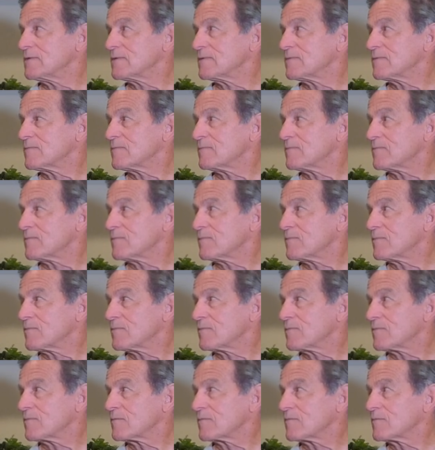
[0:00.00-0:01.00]

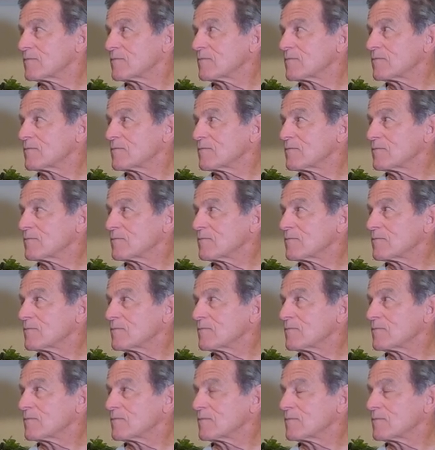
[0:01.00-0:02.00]

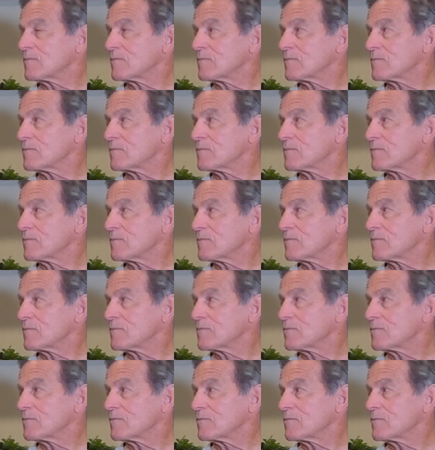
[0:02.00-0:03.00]

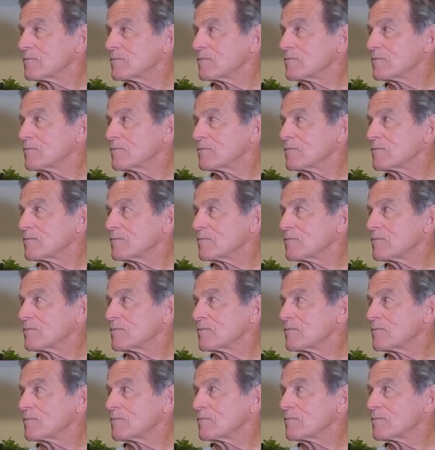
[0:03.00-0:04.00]

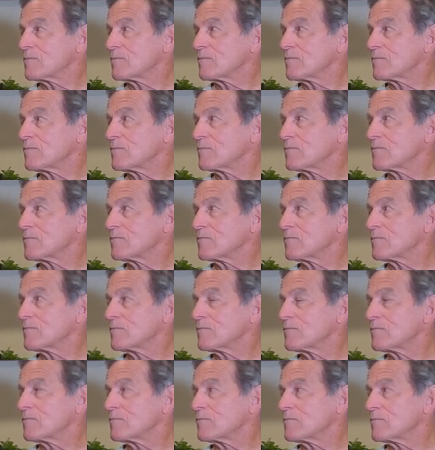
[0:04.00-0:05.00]

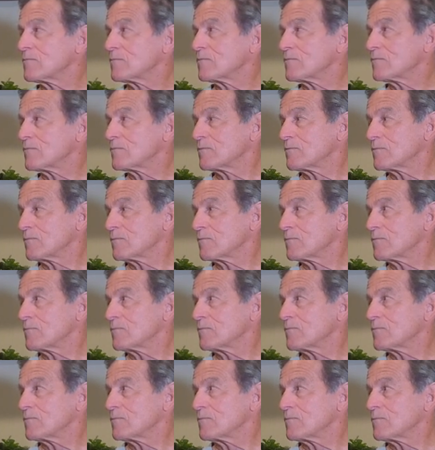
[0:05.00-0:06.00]

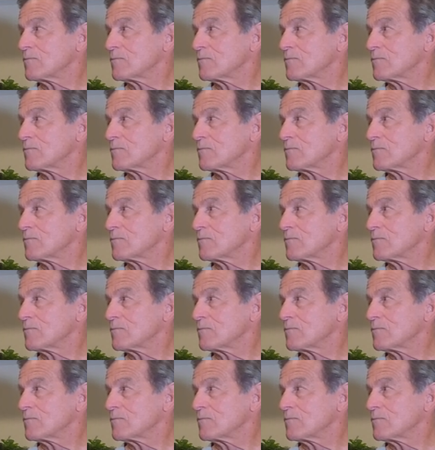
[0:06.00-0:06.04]
No words are spoken by the person on screen.